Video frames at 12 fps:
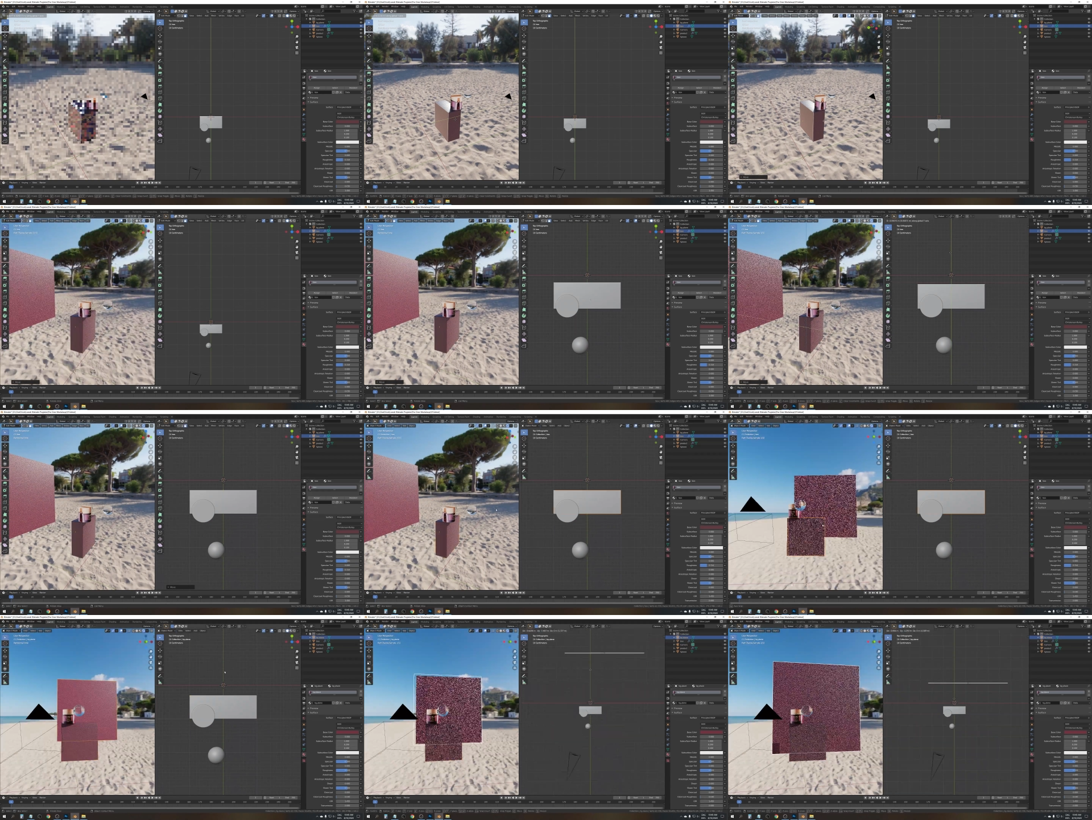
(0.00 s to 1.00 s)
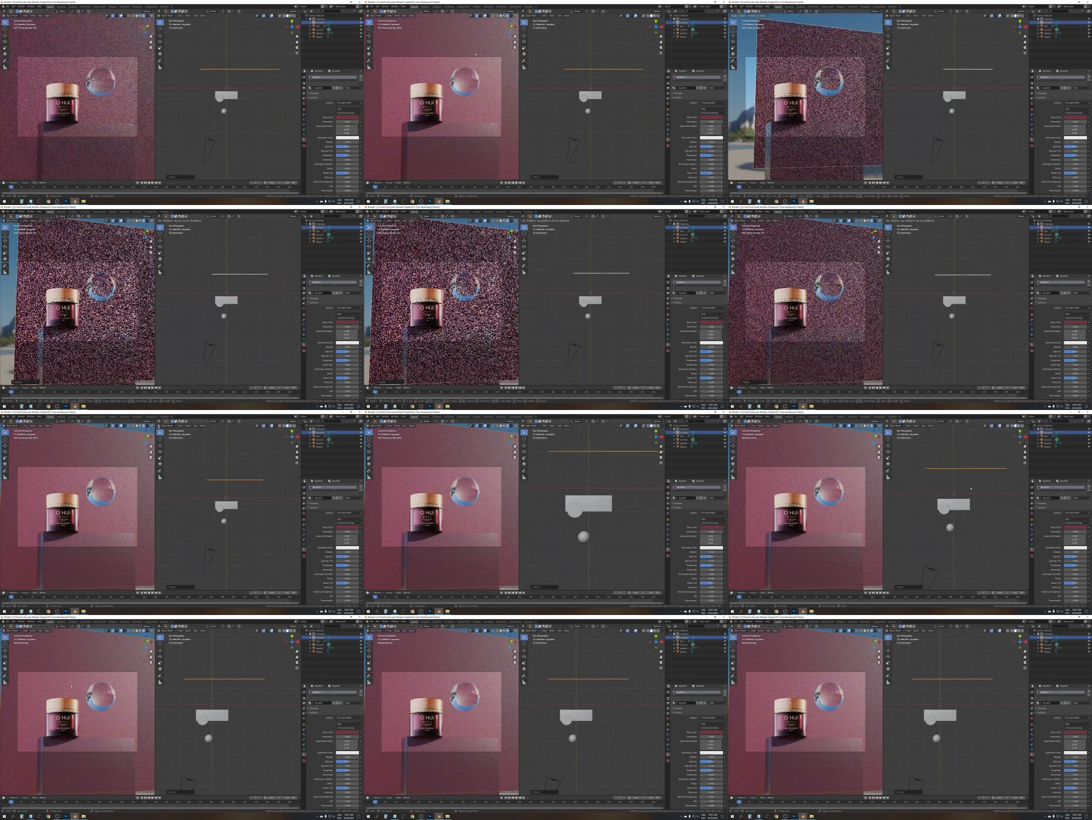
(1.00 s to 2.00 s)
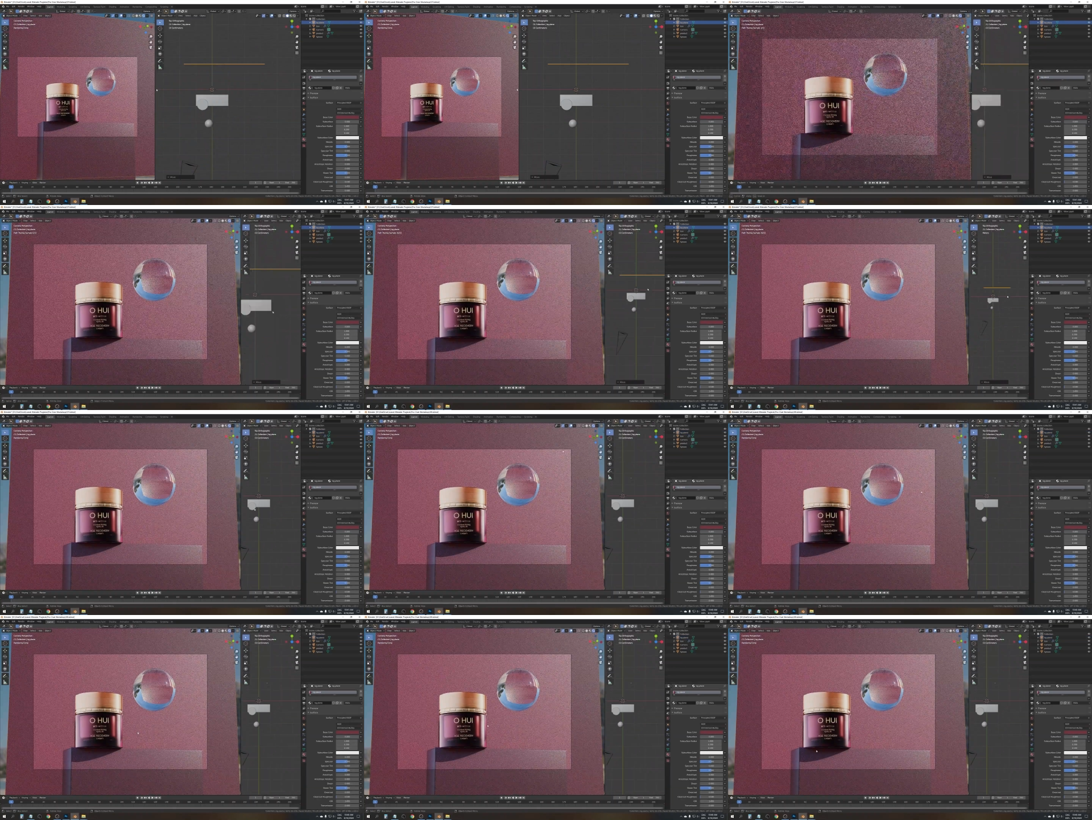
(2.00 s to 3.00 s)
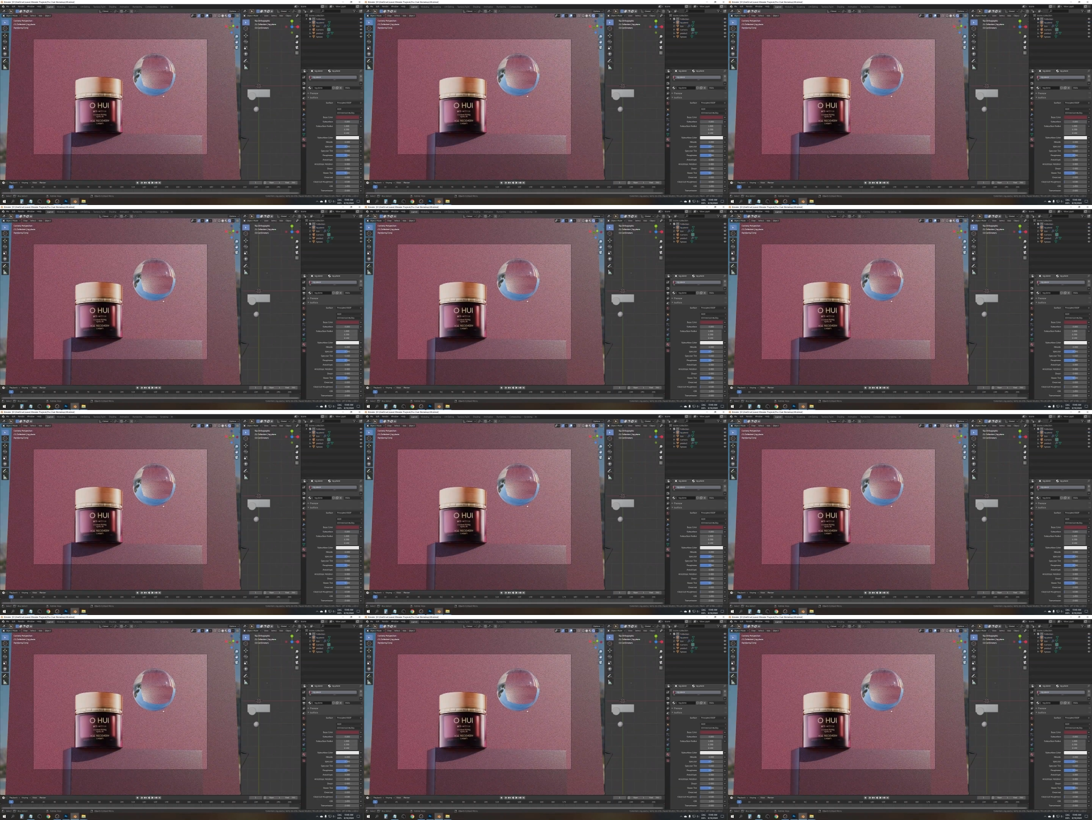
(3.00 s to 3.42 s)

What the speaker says: (no speaker visible)